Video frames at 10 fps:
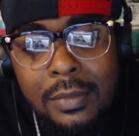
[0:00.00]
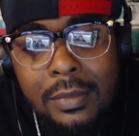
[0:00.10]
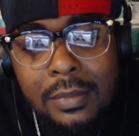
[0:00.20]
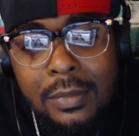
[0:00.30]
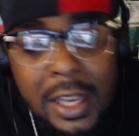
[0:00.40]

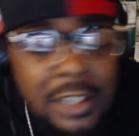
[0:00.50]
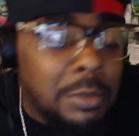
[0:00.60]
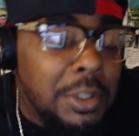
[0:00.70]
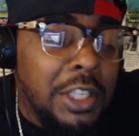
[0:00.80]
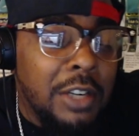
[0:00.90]
That's some
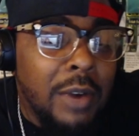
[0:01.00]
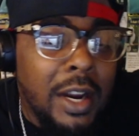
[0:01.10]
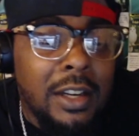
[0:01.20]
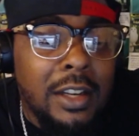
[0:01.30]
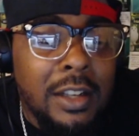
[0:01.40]
shit
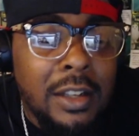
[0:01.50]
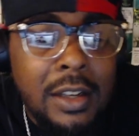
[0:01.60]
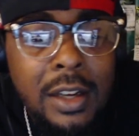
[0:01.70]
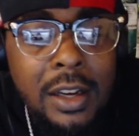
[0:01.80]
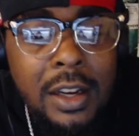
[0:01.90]
right there.
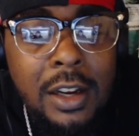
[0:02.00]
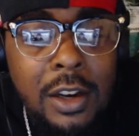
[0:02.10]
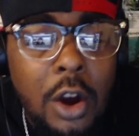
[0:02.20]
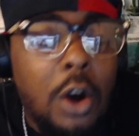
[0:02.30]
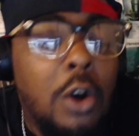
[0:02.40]

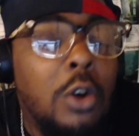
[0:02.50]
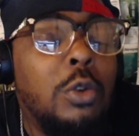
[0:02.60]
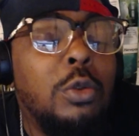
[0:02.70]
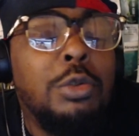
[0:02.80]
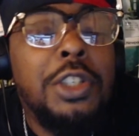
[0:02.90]
The
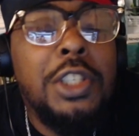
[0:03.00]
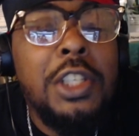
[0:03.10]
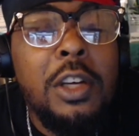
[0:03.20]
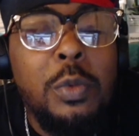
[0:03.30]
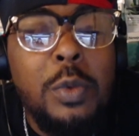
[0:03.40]
whole
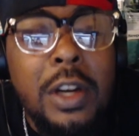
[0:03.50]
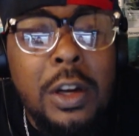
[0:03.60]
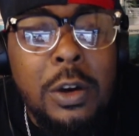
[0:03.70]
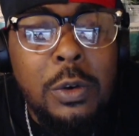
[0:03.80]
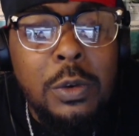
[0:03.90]
shit went
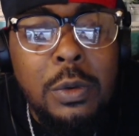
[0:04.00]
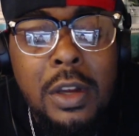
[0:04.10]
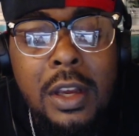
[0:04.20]
on.